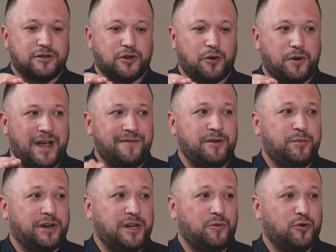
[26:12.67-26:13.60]
So
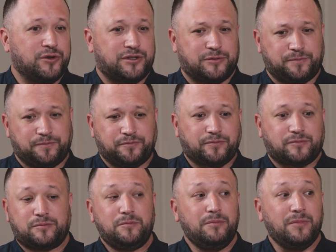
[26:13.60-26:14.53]
everybody was
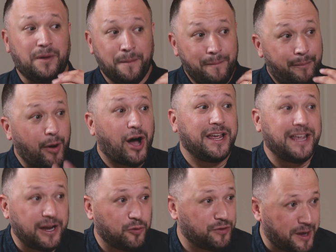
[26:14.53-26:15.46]

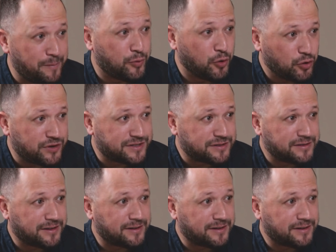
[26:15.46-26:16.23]
buying all their books,